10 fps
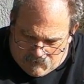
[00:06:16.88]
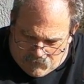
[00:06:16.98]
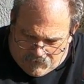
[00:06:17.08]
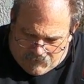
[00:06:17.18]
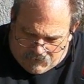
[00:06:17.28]

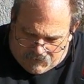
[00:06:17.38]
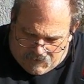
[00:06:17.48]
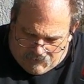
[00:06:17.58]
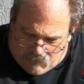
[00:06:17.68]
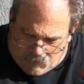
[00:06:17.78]
Pretty much
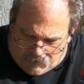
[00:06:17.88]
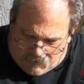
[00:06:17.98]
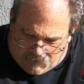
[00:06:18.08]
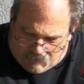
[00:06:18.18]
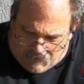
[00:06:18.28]
take most
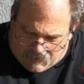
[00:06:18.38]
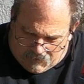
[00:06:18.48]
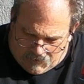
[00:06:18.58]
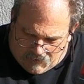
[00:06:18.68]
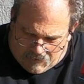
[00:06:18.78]
of the direct
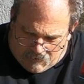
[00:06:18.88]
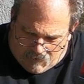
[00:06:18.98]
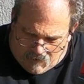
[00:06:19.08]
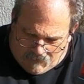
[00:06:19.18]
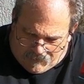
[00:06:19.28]
sunlight
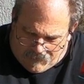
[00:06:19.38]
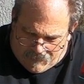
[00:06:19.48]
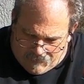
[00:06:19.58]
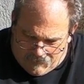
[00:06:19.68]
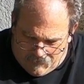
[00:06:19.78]
off
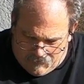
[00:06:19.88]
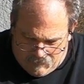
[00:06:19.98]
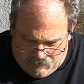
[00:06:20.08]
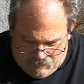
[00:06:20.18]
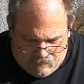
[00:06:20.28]

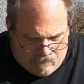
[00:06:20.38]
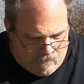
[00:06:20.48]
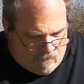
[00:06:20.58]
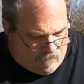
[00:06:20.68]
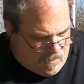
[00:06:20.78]

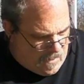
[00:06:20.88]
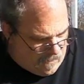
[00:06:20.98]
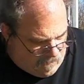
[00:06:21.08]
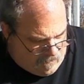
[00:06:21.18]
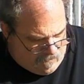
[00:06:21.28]
the
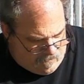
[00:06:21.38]
panel.